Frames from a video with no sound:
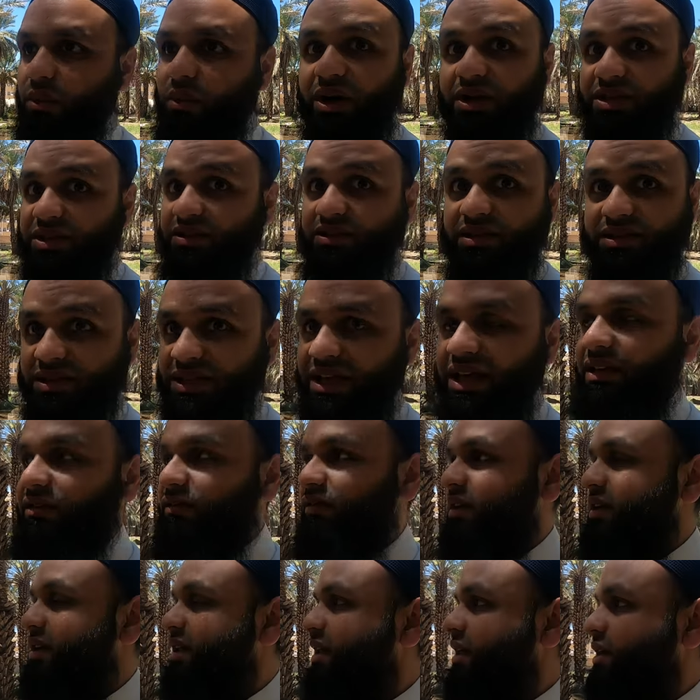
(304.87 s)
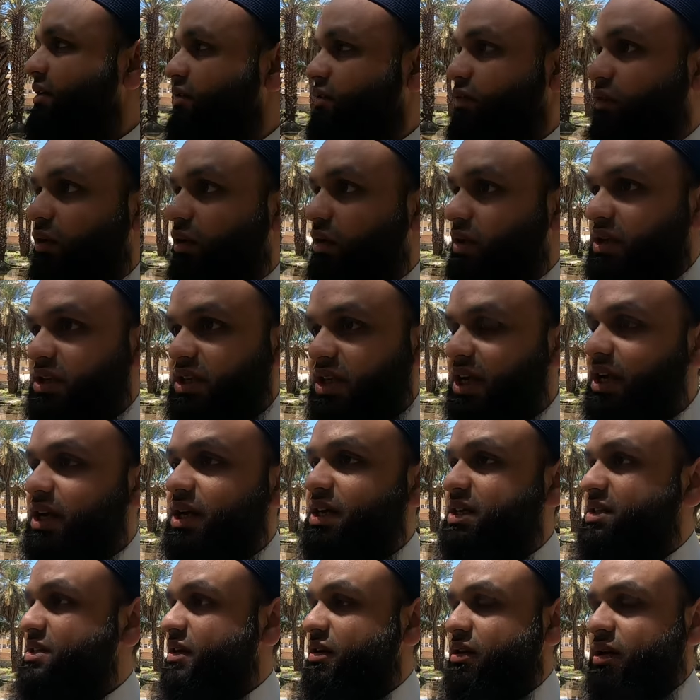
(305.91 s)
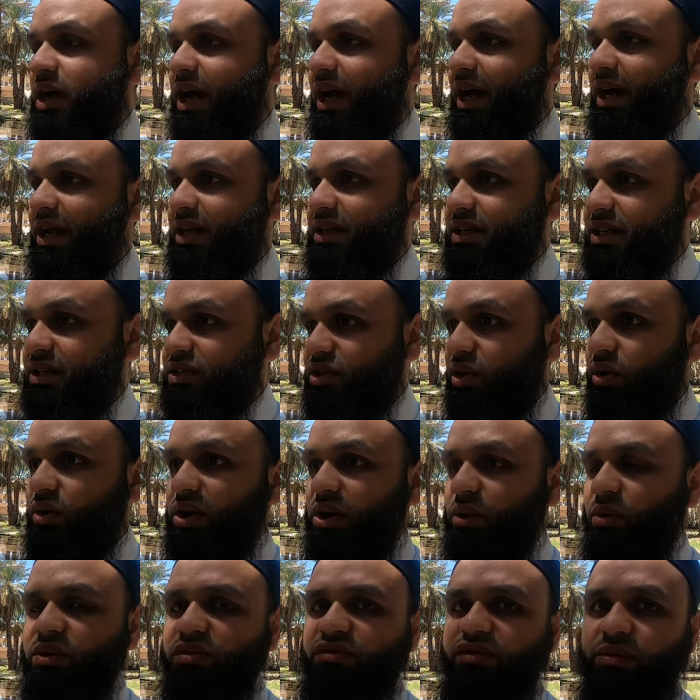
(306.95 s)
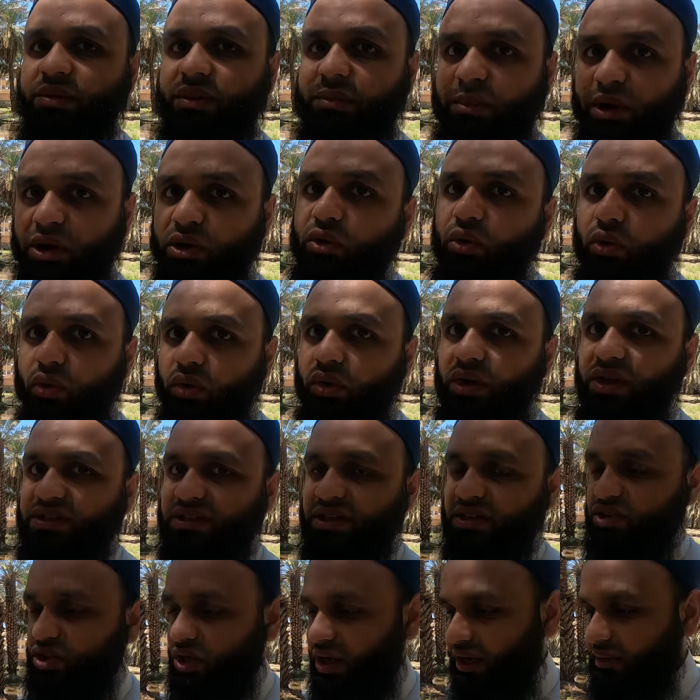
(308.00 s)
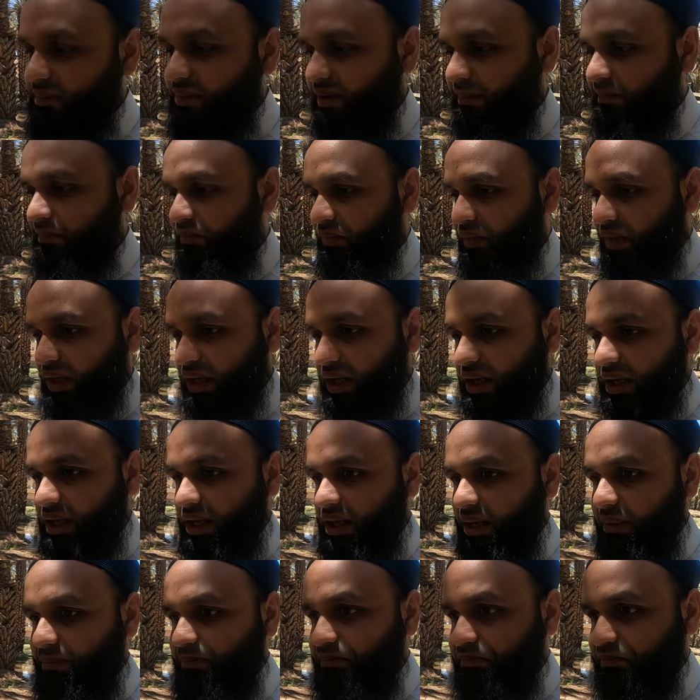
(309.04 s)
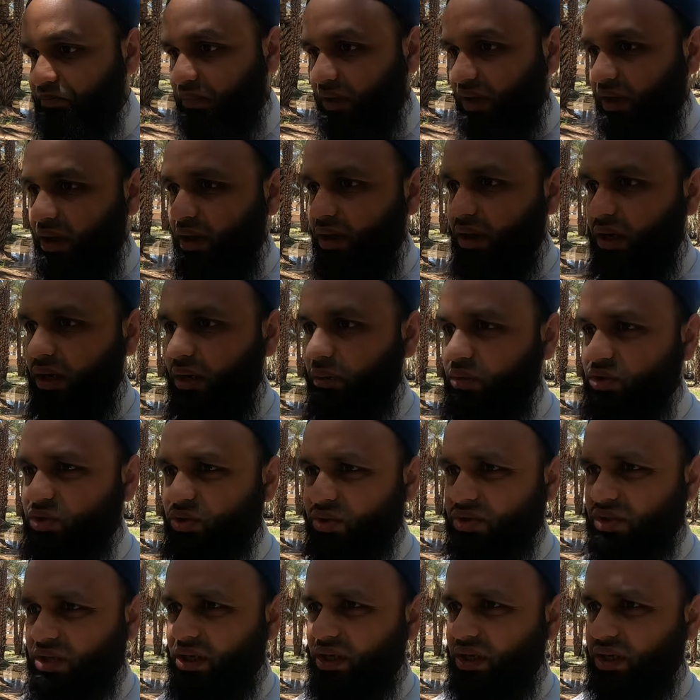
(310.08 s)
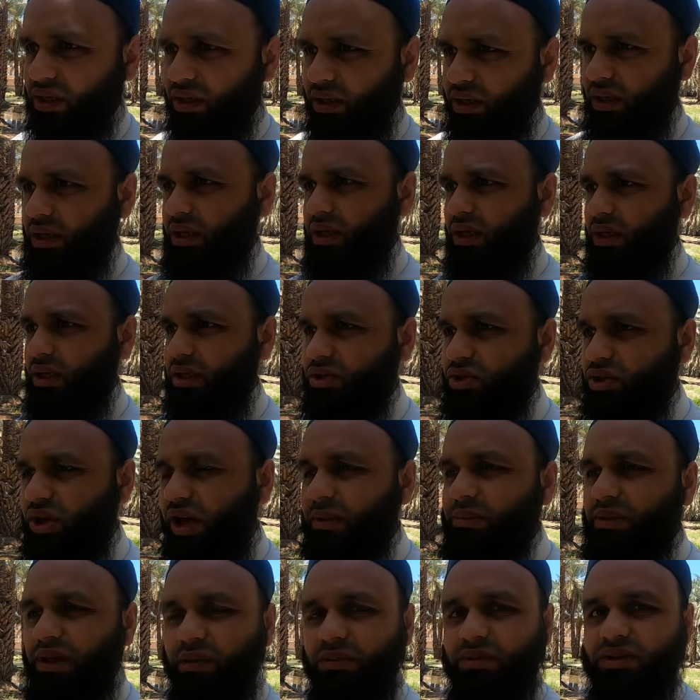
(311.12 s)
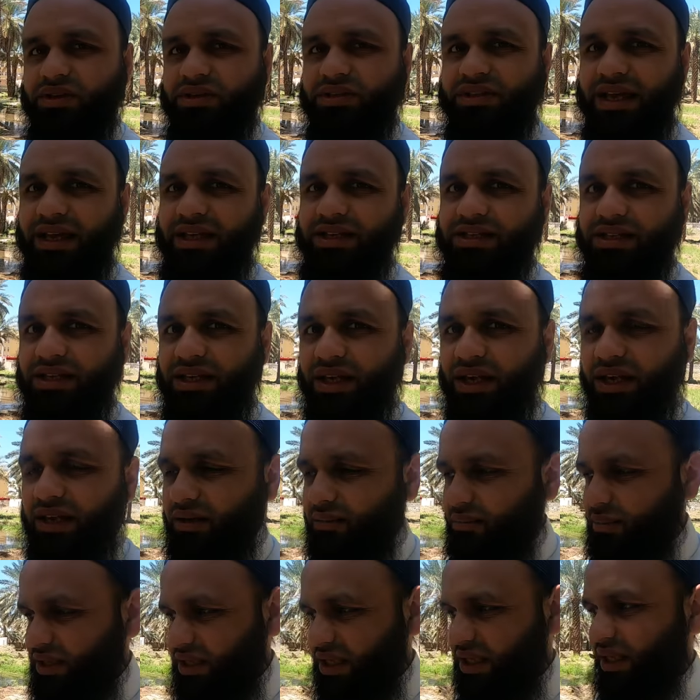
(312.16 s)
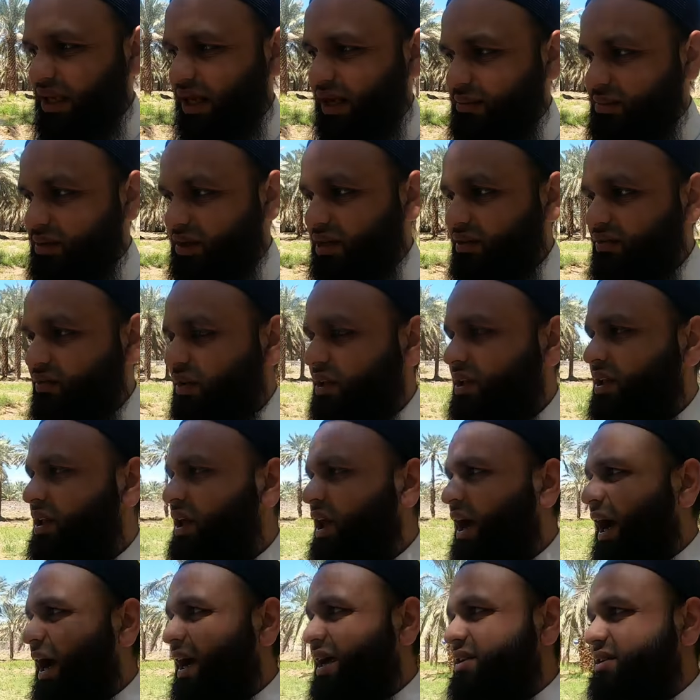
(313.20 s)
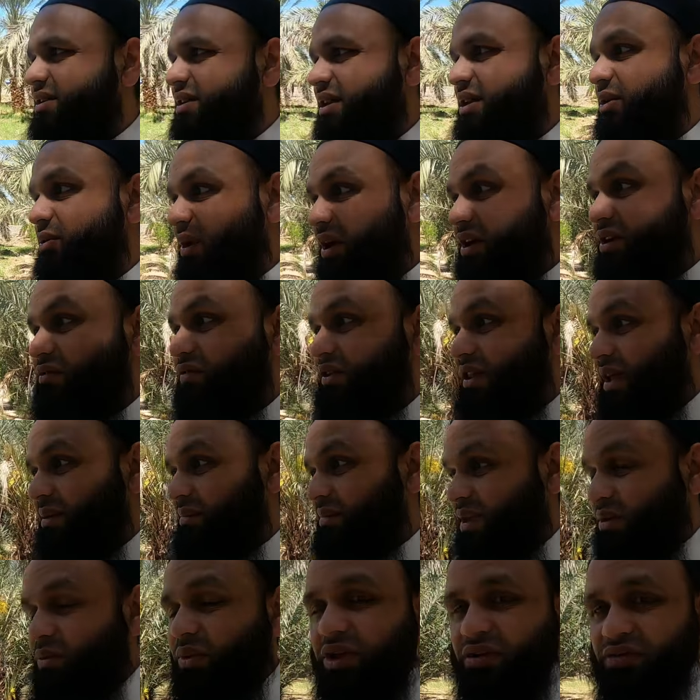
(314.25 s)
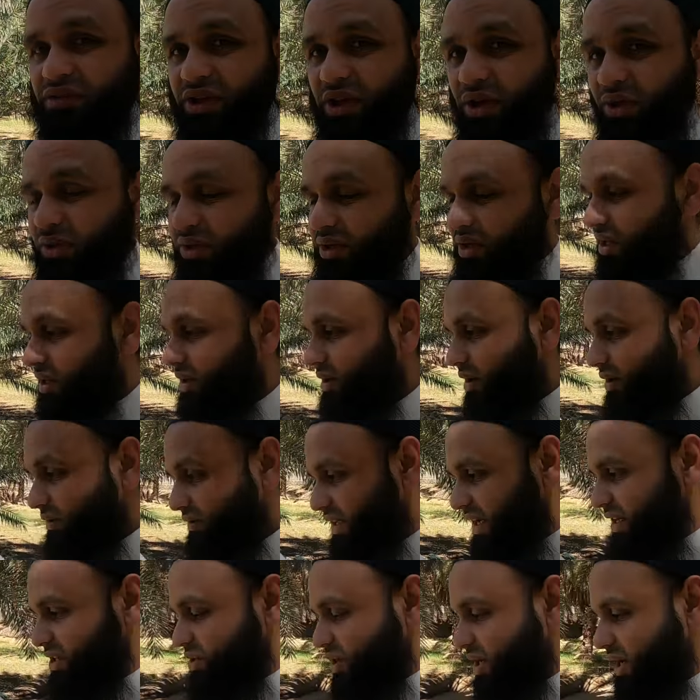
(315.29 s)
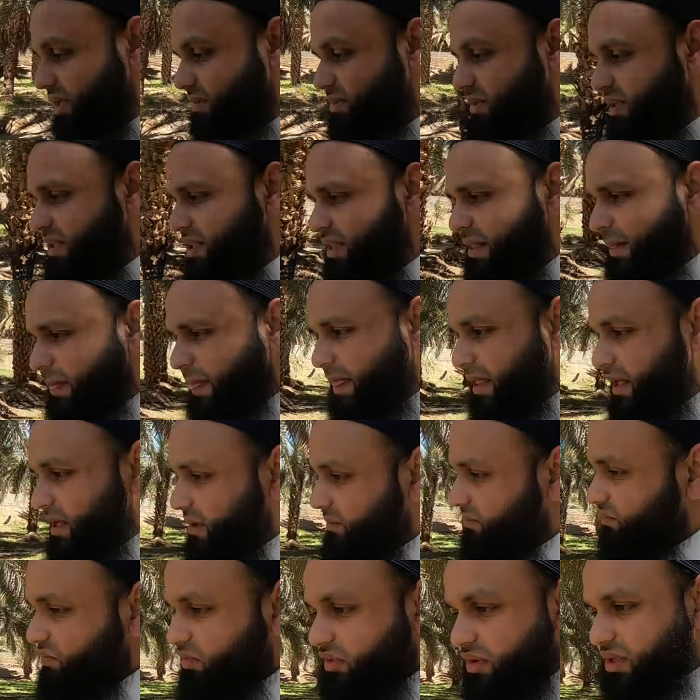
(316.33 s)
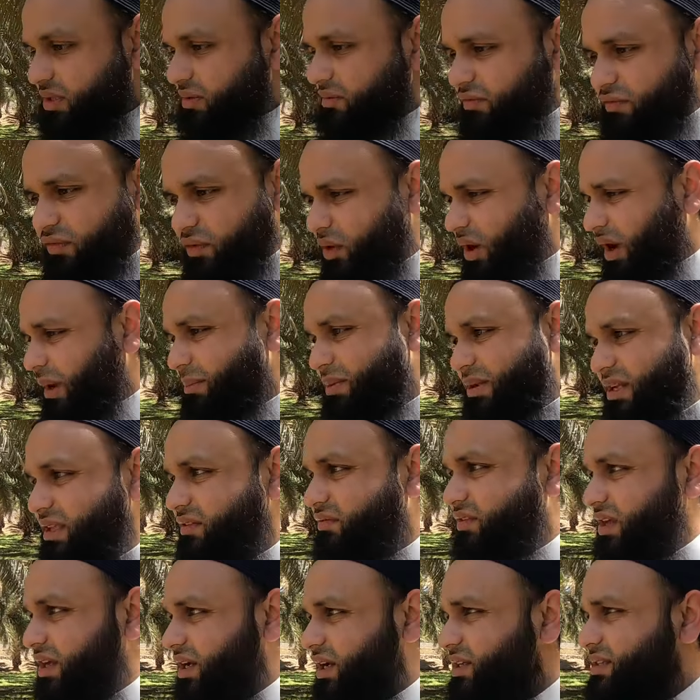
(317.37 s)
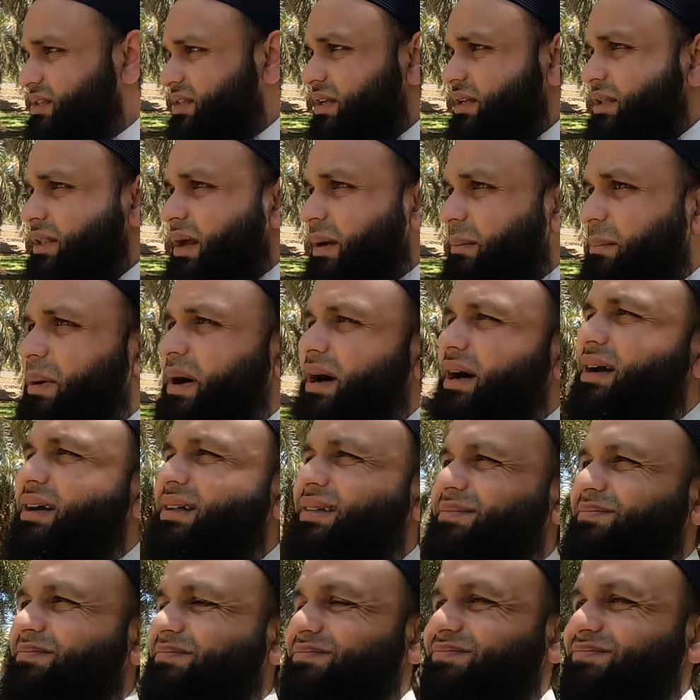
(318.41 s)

He worked as a slave for years and his owner was from the Banu Qurayza tribe, um, uh, which was a, a, tribe that was settled here in Medina, I believe. And he worked for them, he worked for the owner of that tribe um, for, for, I believe, years. But